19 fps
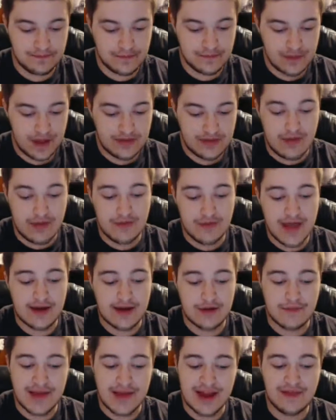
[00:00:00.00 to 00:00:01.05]
And then we had
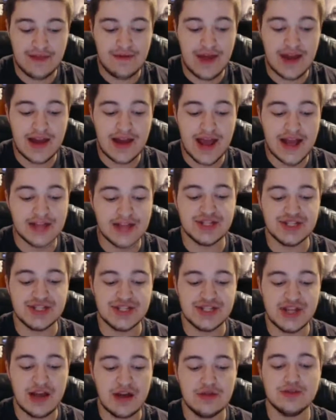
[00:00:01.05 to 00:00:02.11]
our main event, AJ
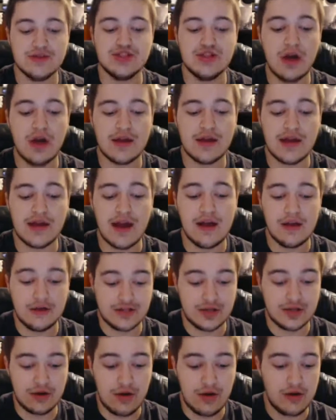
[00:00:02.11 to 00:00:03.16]
Styles, Doc
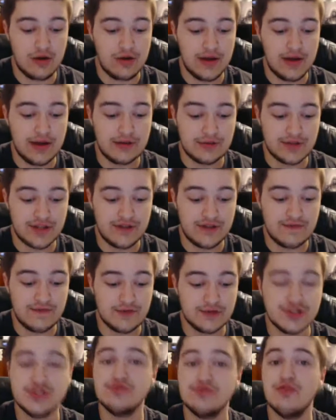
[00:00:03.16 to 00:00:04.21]
Gallows, and Carl Anderson
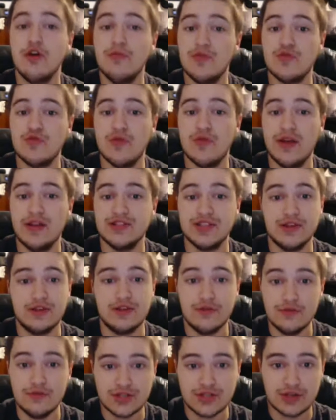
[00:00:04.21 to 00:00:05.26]
versus Roman Reigns and
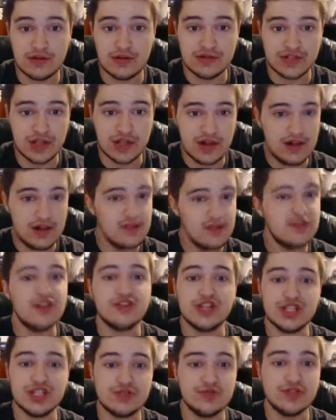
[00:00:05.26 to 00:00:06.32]
the Usos.
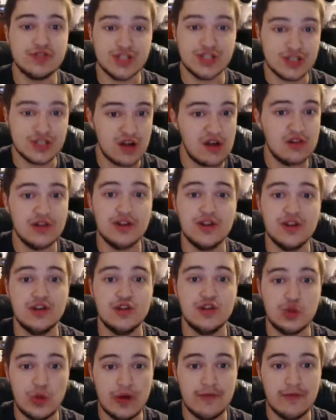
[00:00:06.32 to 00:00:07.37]
Thought this was a solid,
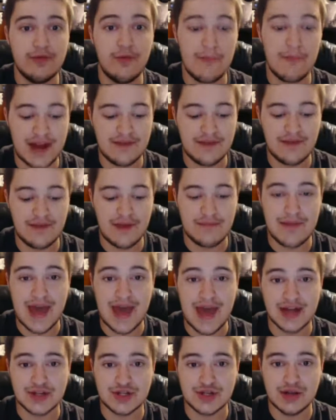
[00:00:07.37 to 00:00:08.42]
enjoyable main event
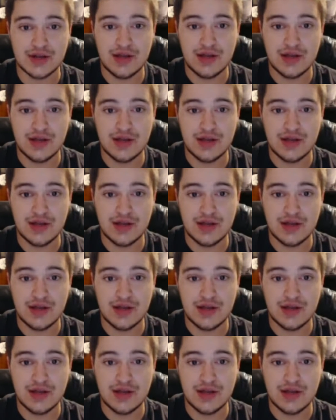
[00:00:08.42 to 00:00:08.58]
match.